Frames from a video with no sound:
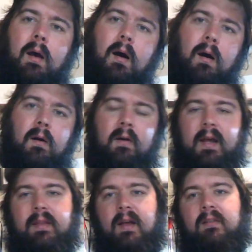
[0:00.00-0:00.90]

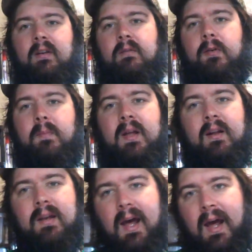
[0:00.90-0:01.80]
Alright, that's it for me
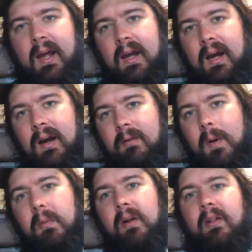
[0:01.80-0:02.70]
today.
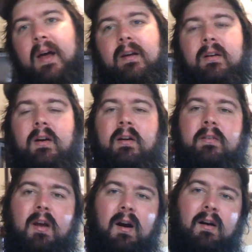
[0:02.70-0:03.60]
Remember to like,
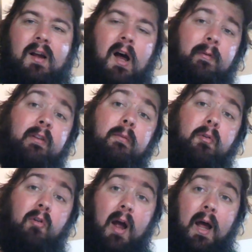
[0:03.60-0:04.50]
share, comment,
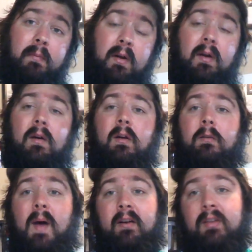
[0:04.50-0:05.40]
subscribe,
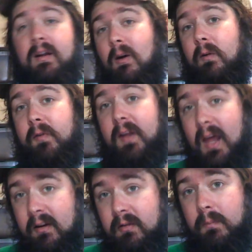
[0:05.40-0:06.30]
smash that
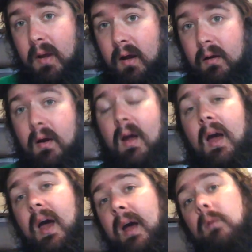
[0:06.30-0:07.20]
notification bell,
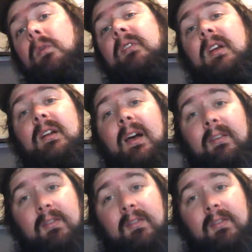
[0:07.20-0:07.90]
and we'll see you next